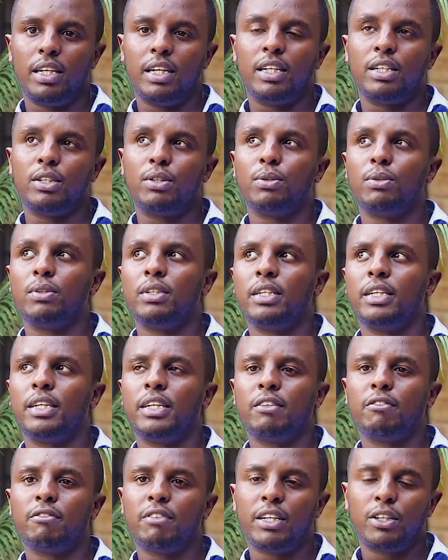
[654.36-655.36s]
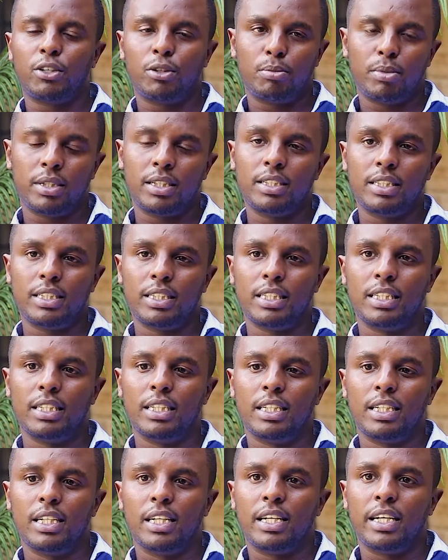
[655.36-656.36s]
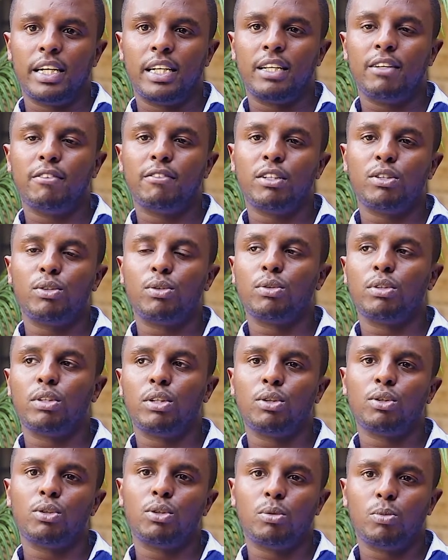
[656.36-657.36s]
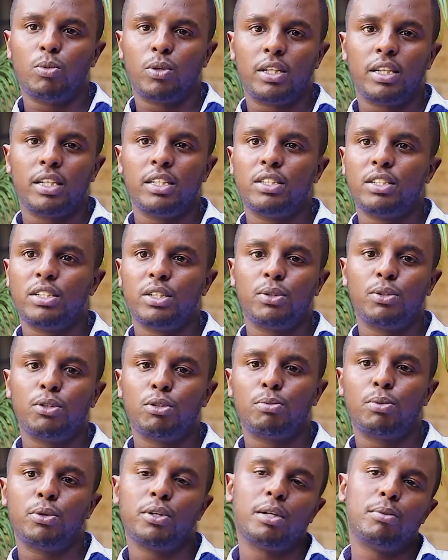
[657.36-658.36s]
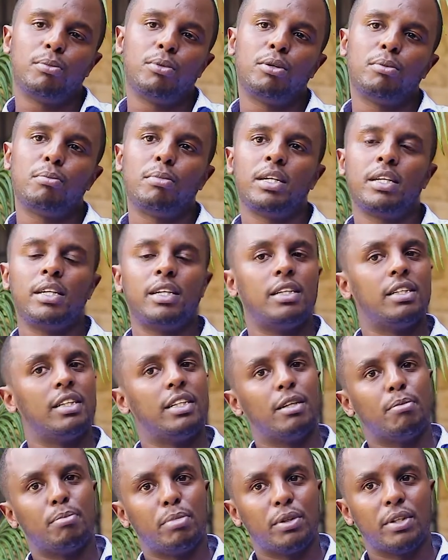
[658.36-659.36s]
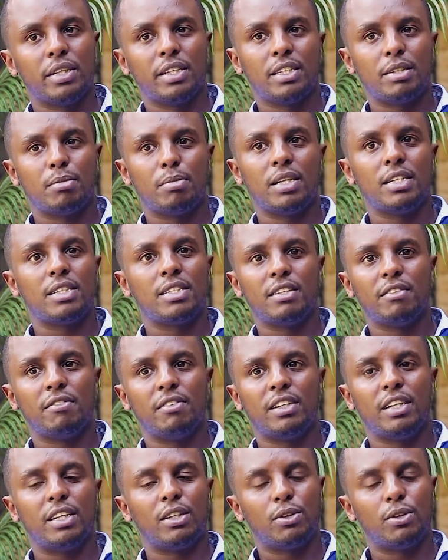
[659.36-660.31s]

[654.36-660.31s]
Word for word: and to the environment and even to the local mwananchi who's putting more money in their pocket by saving a